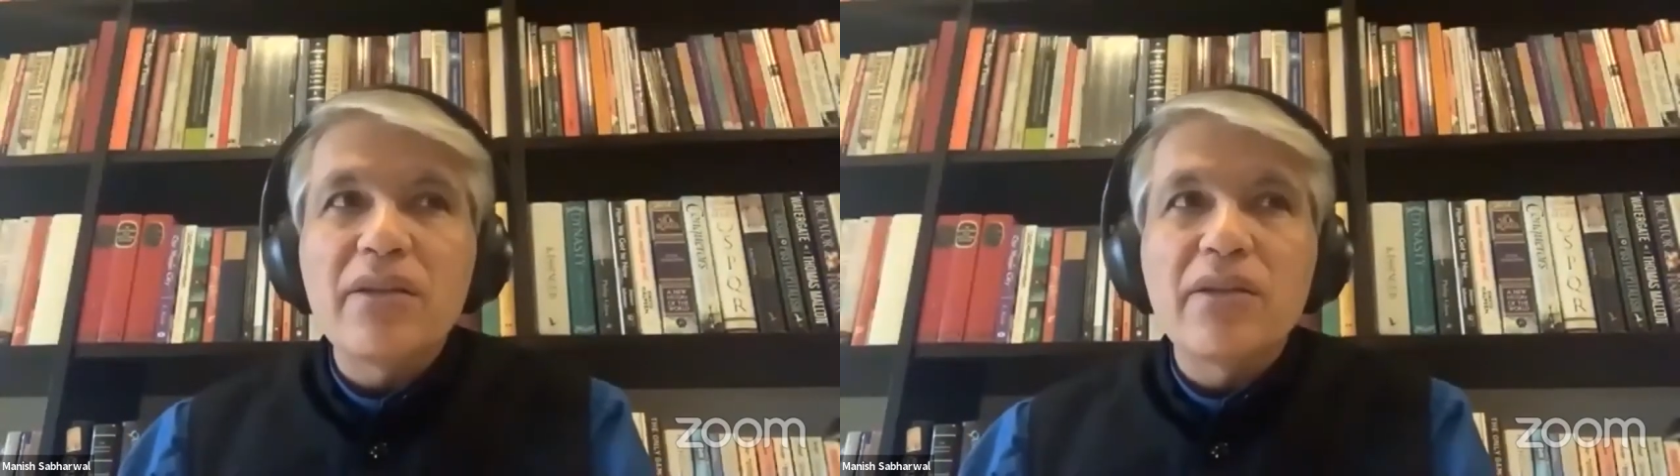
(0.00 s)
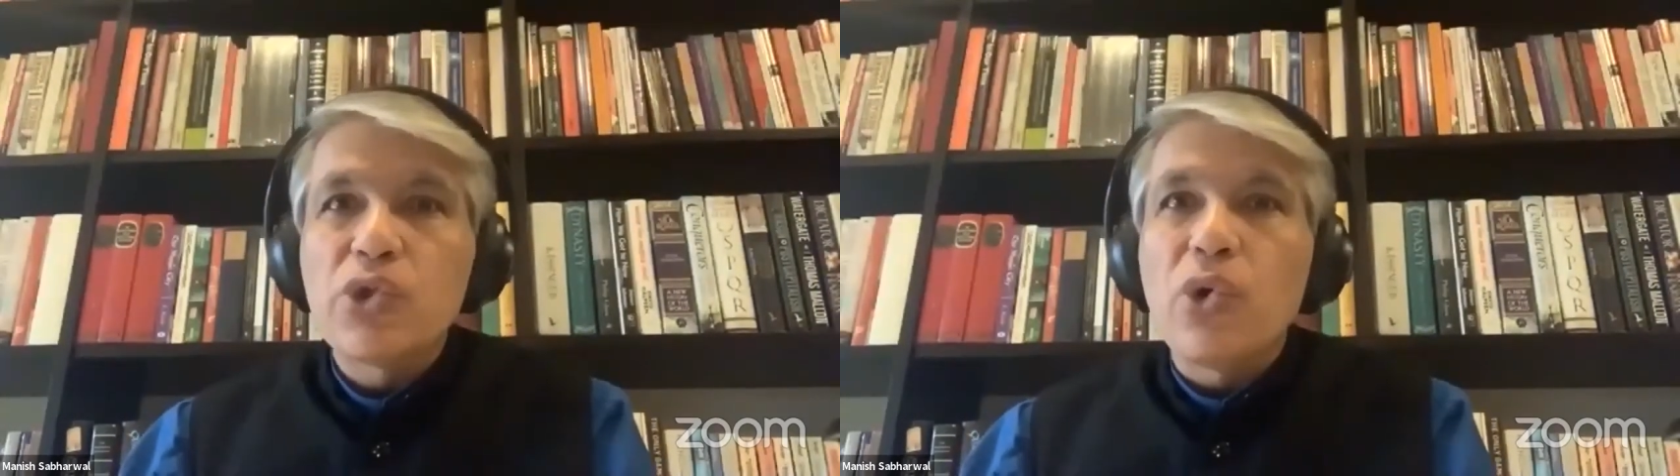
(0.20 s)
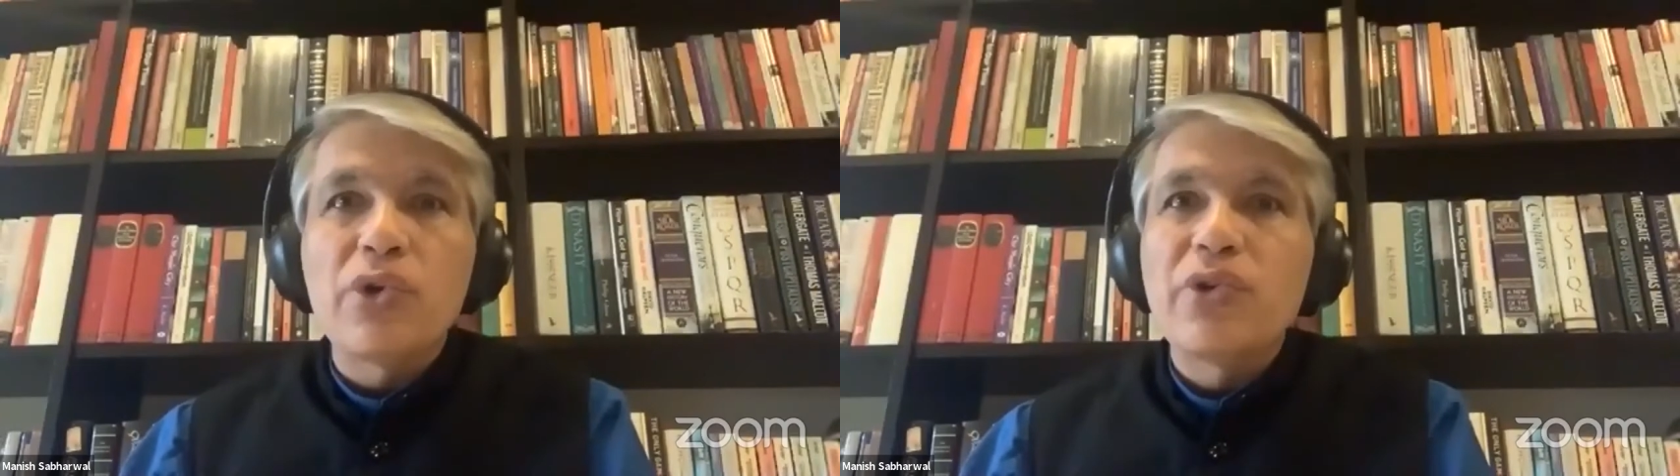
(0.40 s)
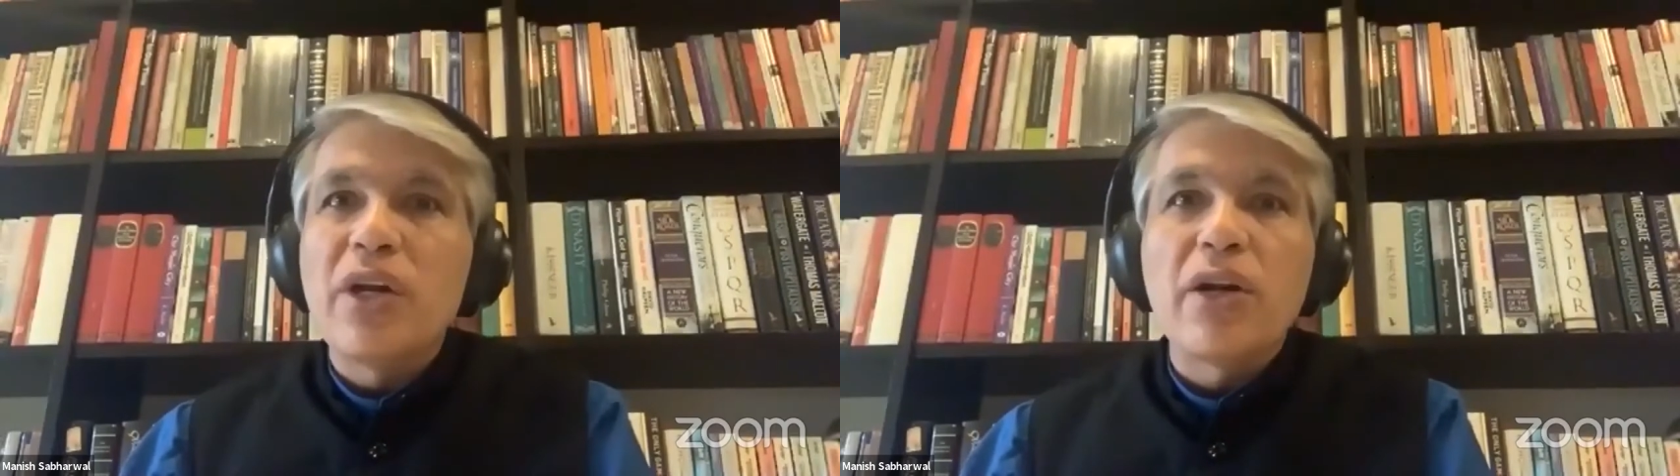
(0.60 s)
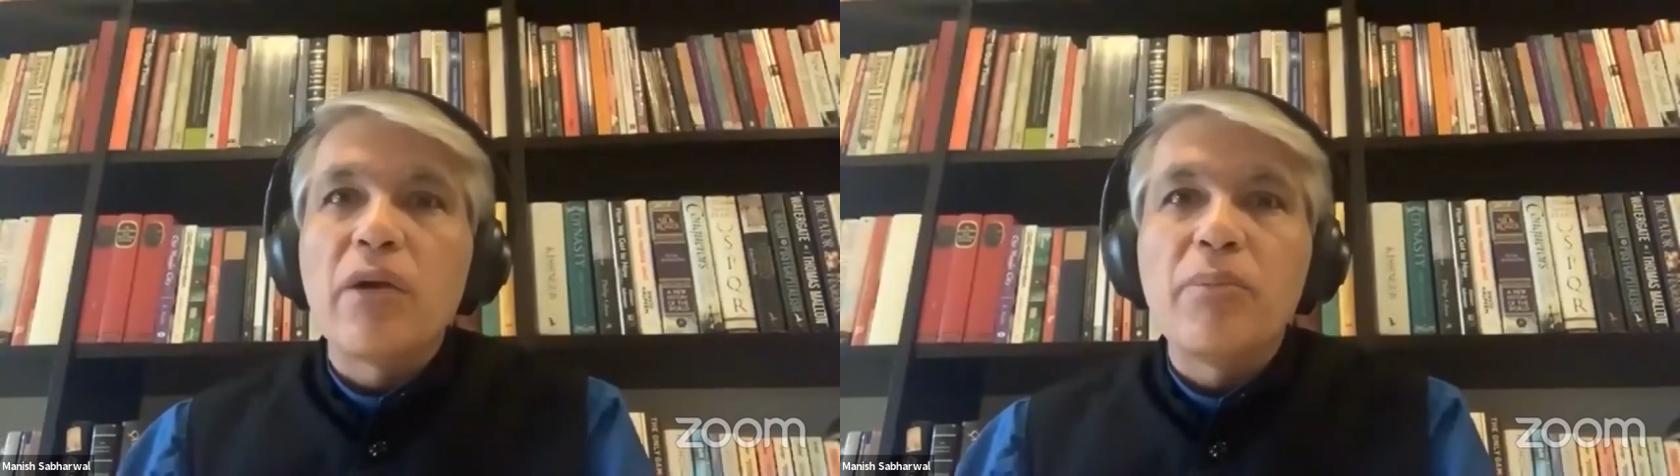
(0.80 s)
the short
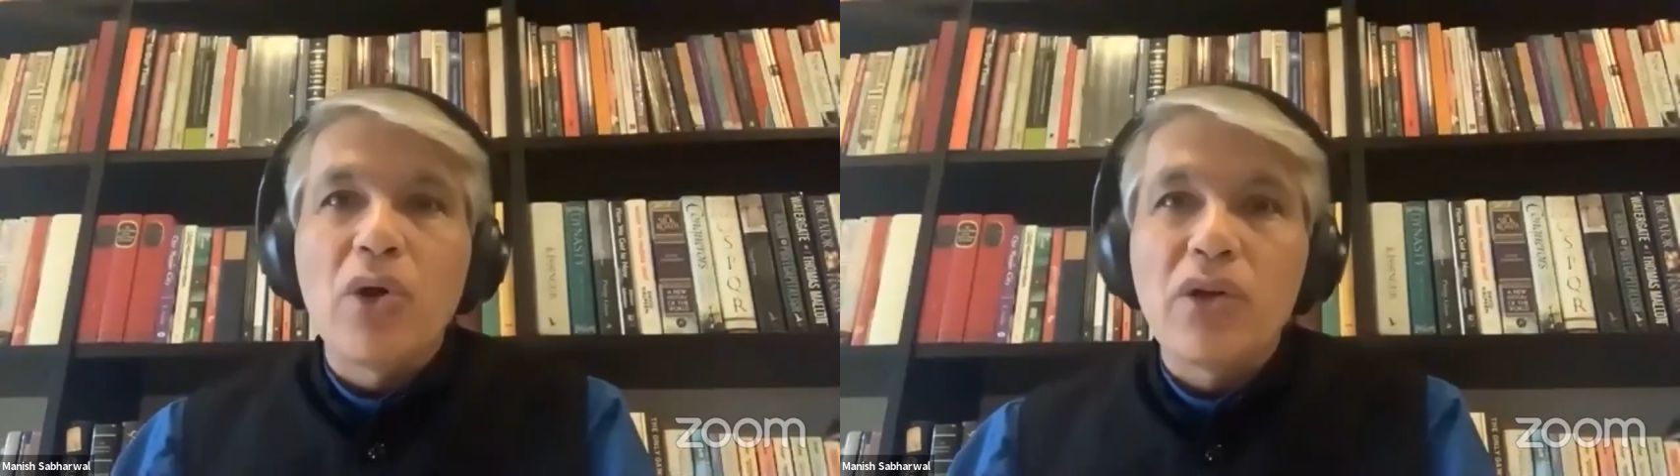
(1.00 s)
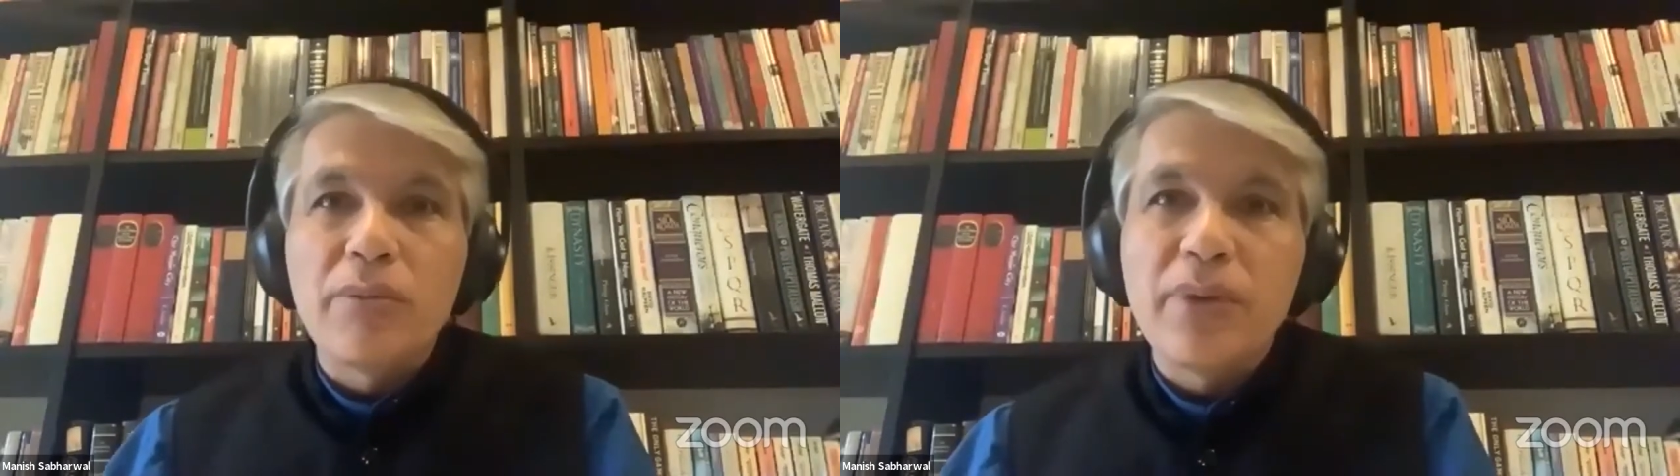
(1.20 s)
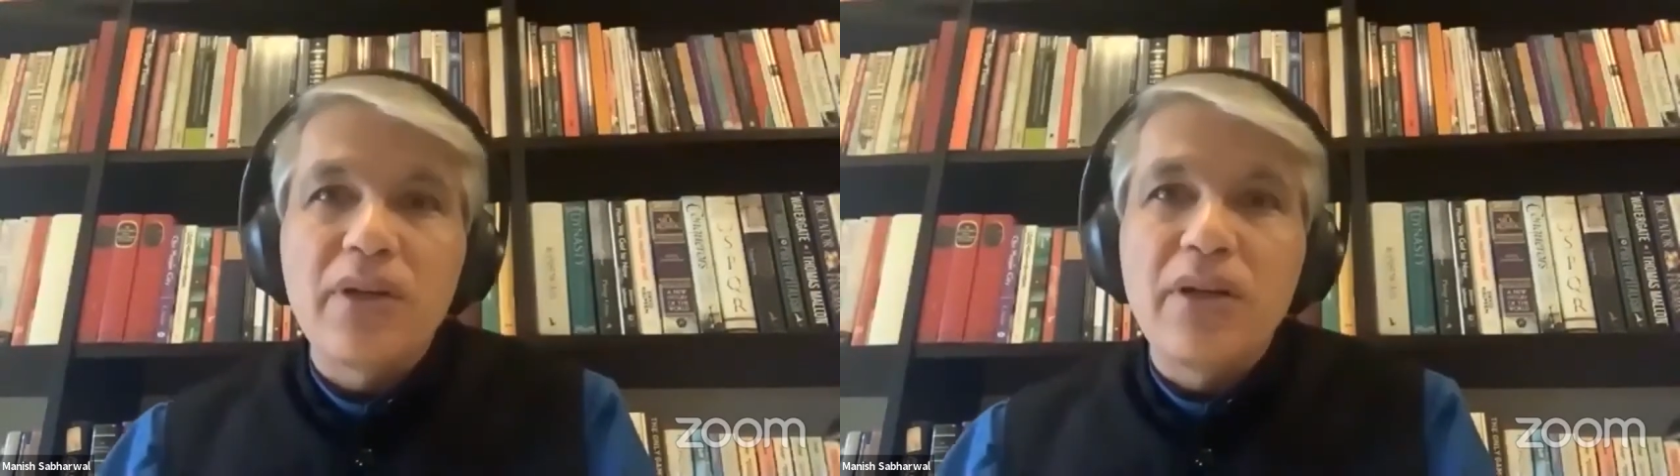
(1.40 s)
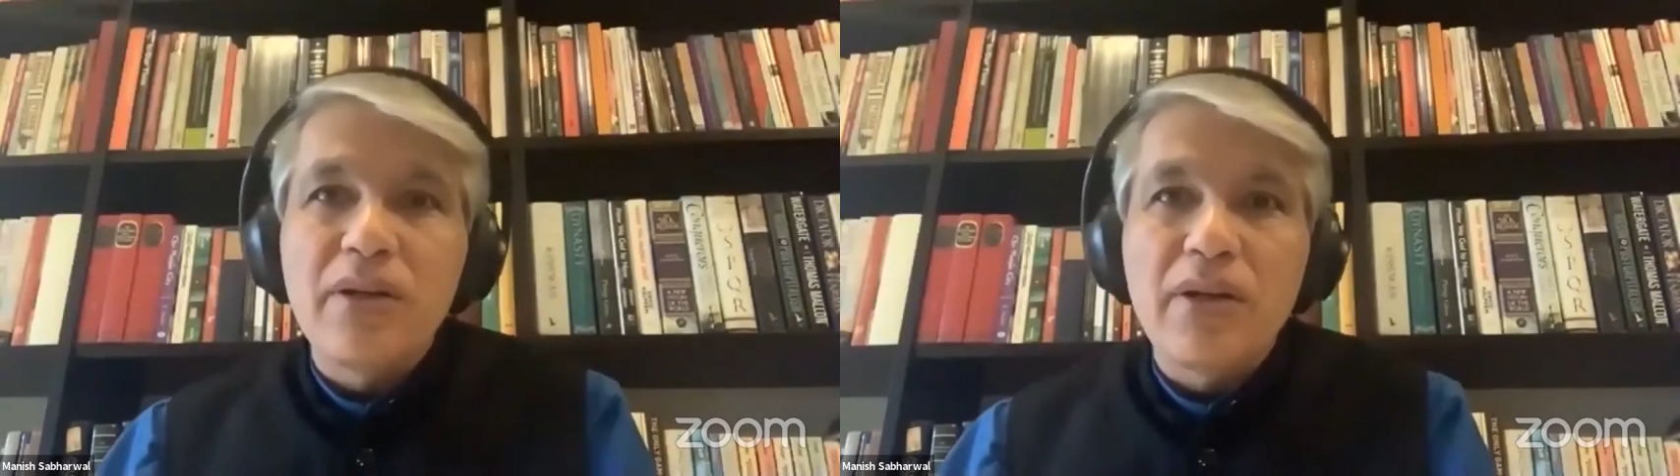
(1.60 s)
run unmodelable